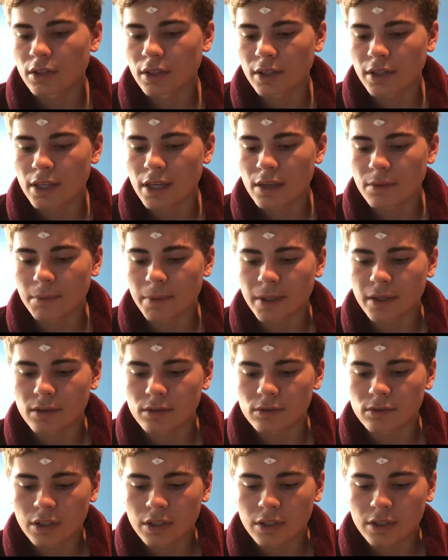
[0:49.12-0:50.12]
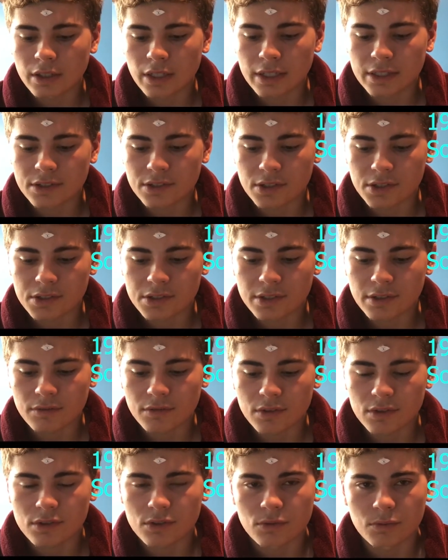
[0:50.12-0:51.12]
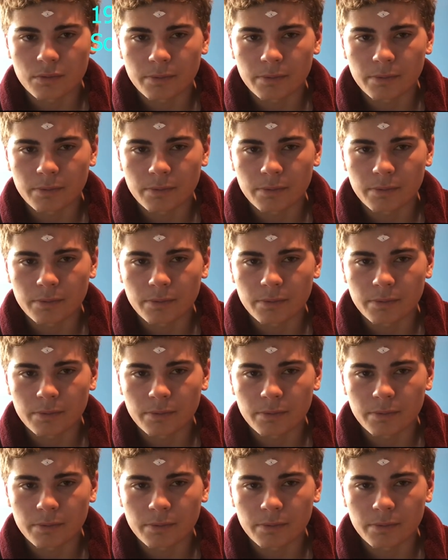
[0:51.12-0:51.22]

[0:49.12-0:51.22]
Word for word: came out in 1972.